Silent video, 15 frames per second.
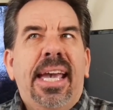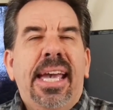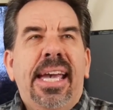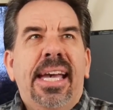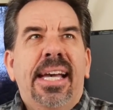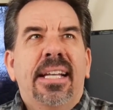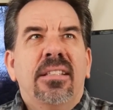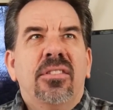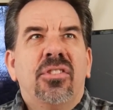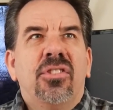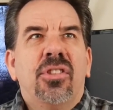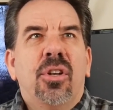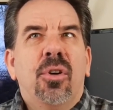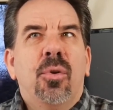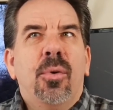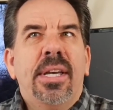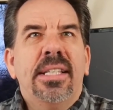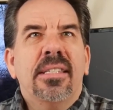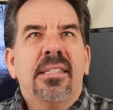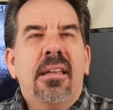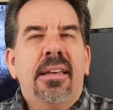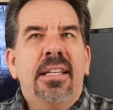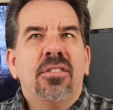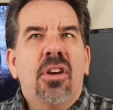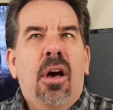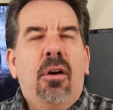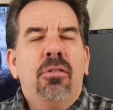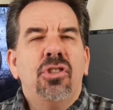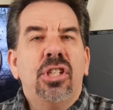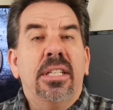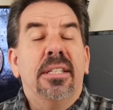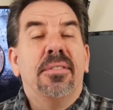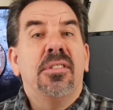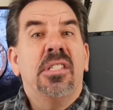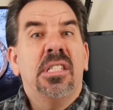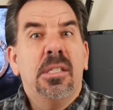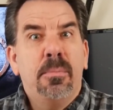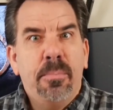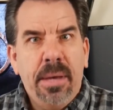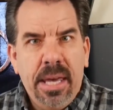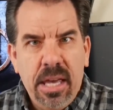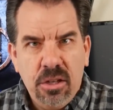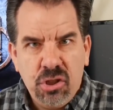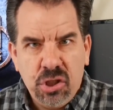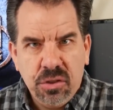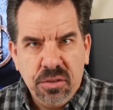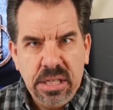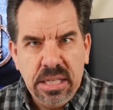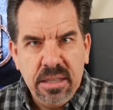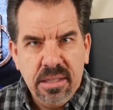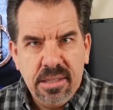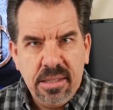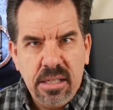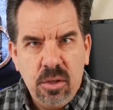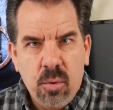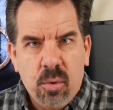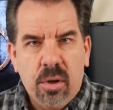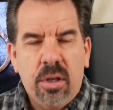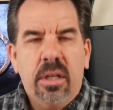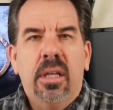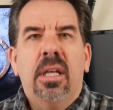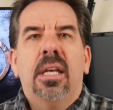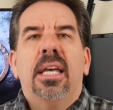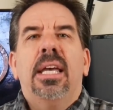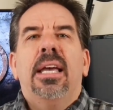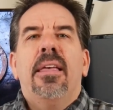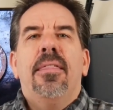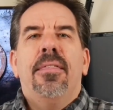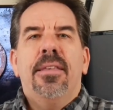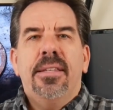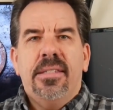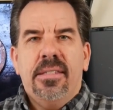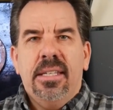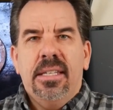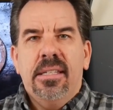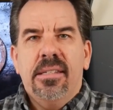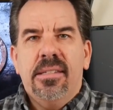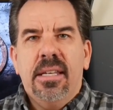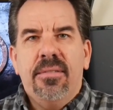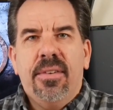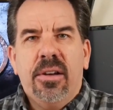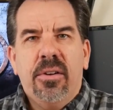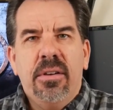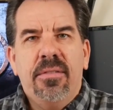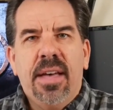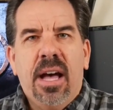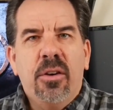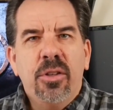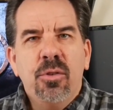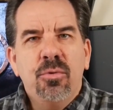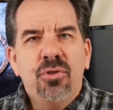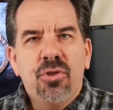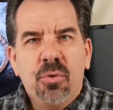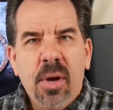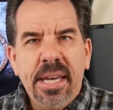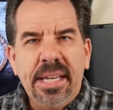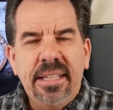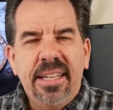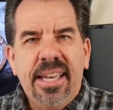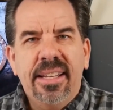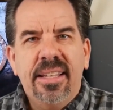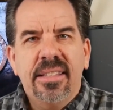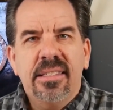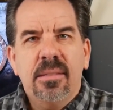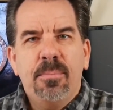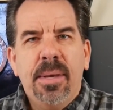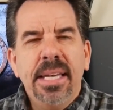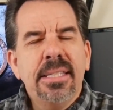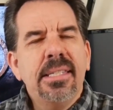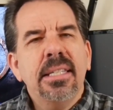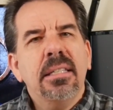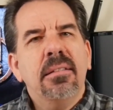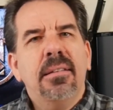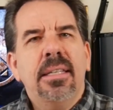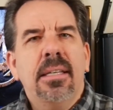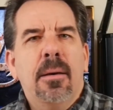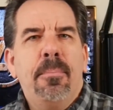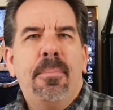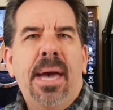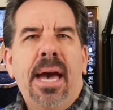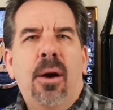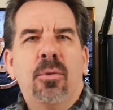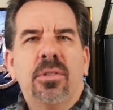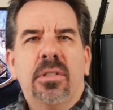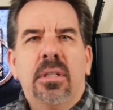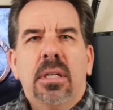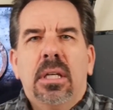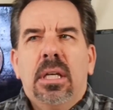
and so in Scientology, and especially in the Sea Org, this is a very valued trait. And it's basically about,